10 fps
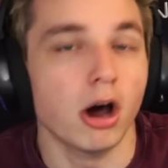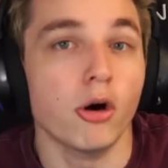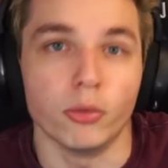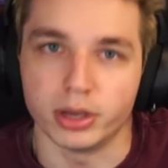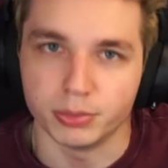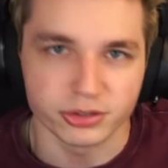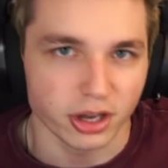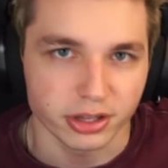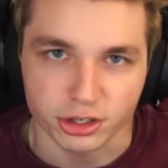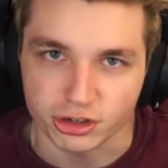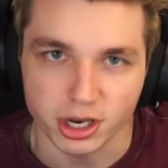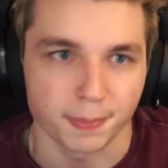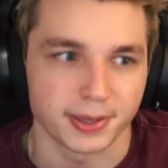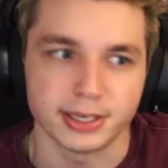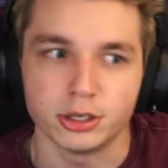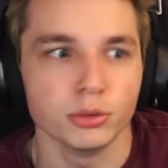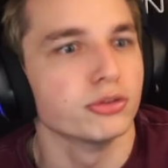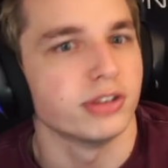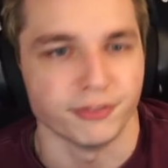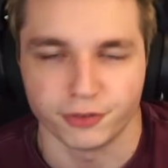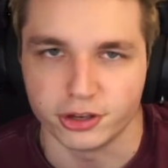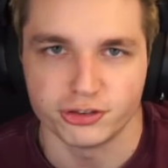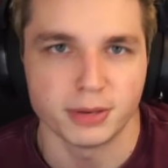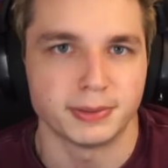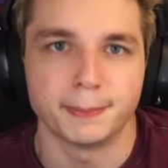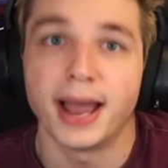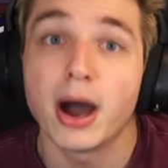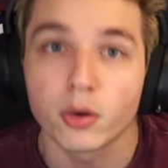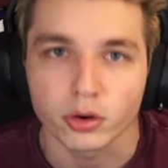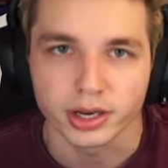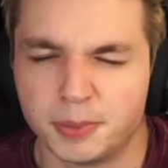Oh, it was on the ship. He used it for the ship to power it.